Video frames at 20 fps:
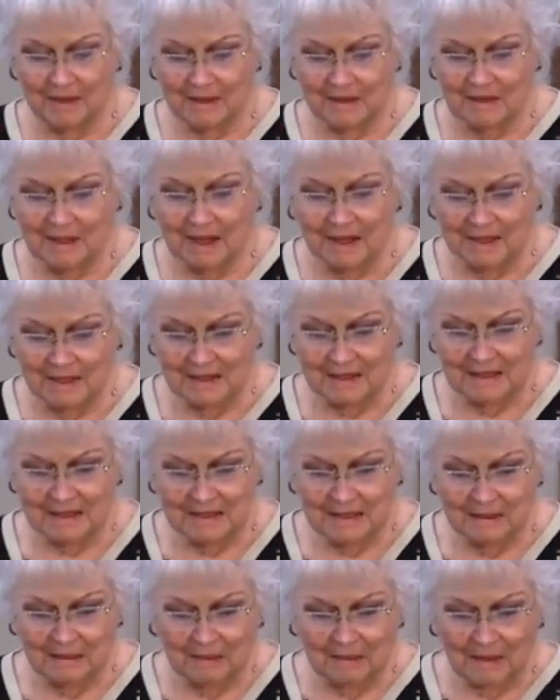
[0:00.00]

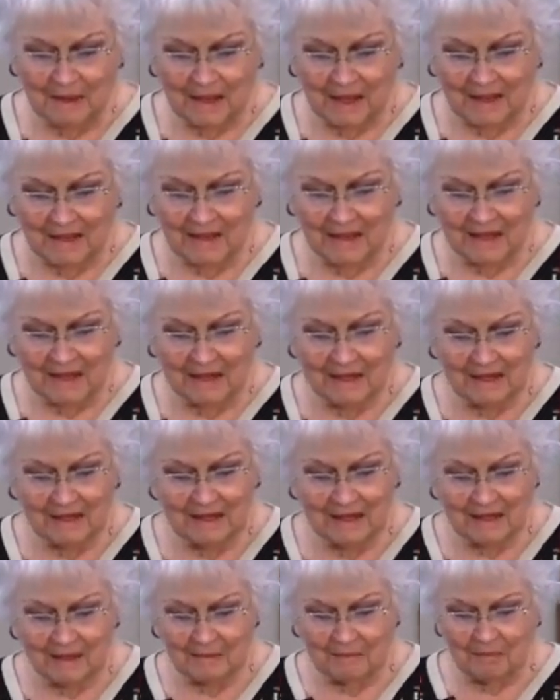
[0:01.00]
Titus,
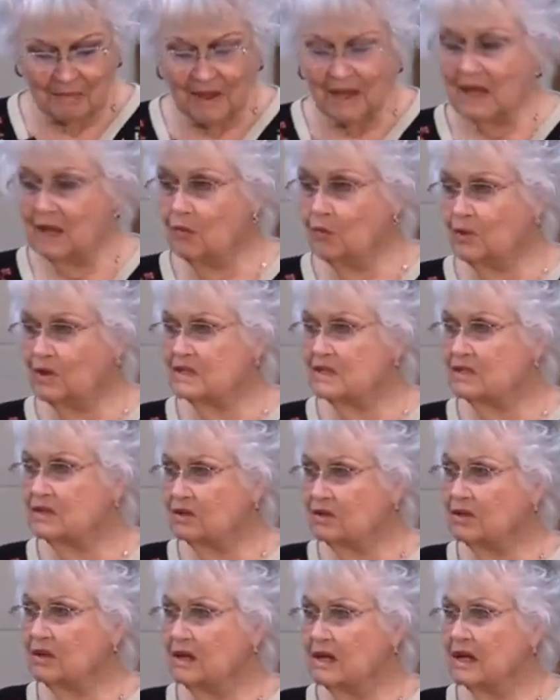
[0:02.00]
that he was
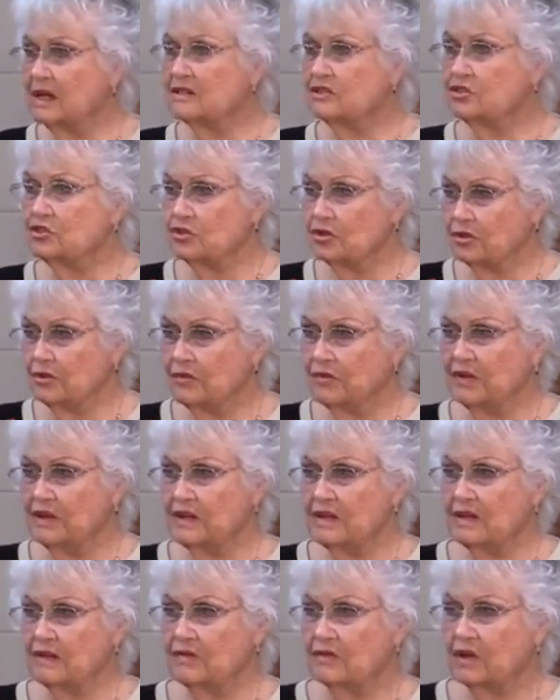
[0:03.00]
certainly a
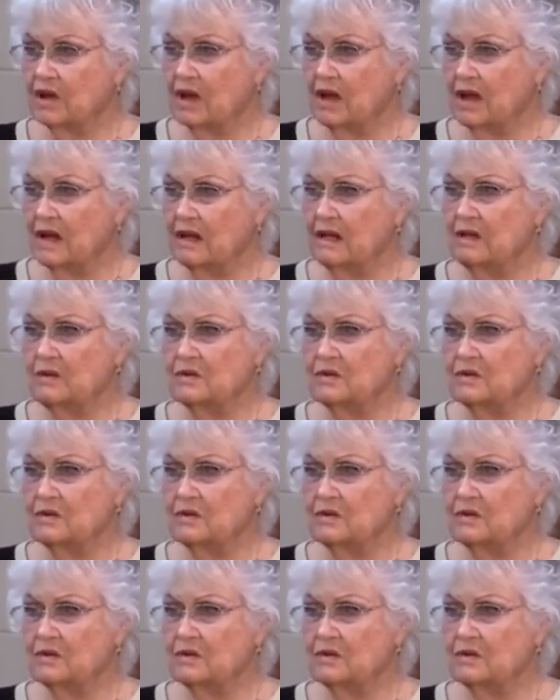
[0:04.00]
servant of God.